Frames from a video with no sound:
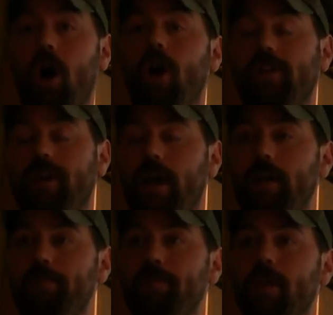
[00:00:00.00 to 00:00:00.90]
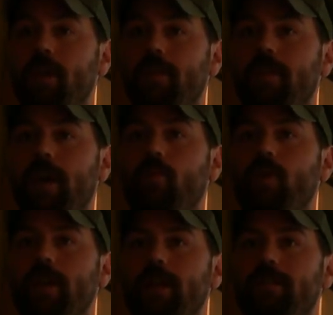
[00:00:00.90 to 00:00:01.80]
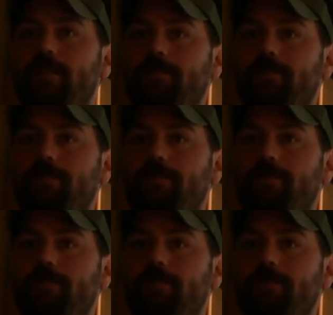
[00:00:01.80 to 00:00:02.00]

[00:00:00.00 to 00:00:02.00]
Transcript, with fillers: long time that we need